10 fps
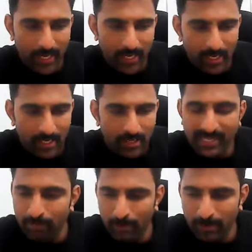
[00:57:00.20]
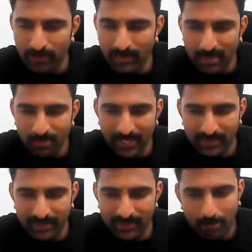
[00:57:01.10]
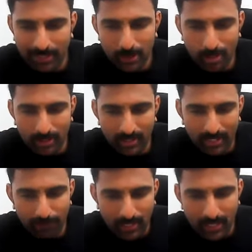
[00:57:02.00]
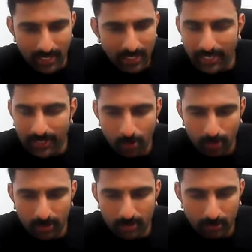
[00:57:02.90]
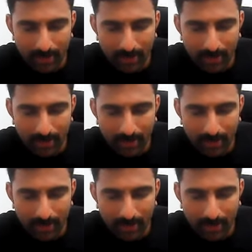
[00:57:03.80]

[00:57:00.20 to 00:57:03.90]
where some people will come like this based on the referral and like mouth